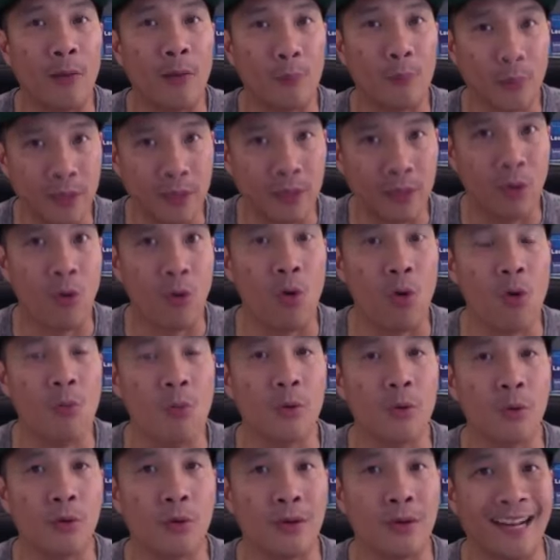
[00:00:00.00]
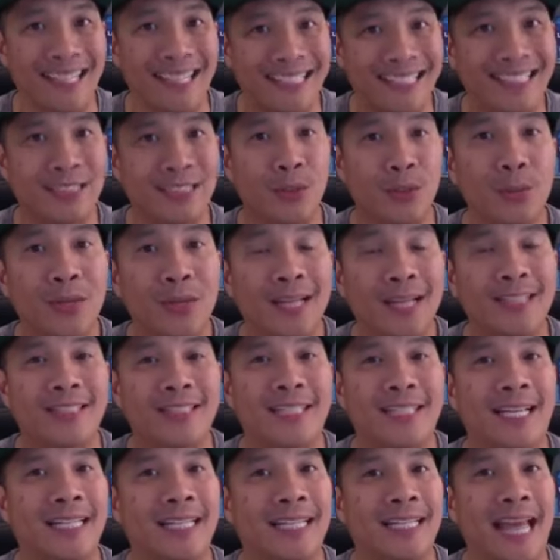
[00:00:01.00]
with the homeowner as soon as you
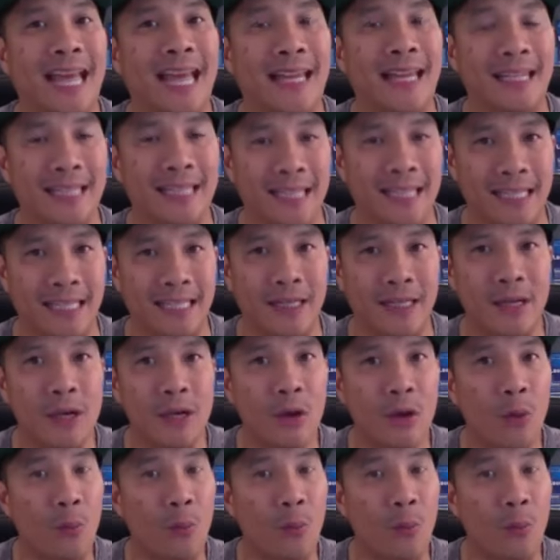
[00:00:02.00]
get that lead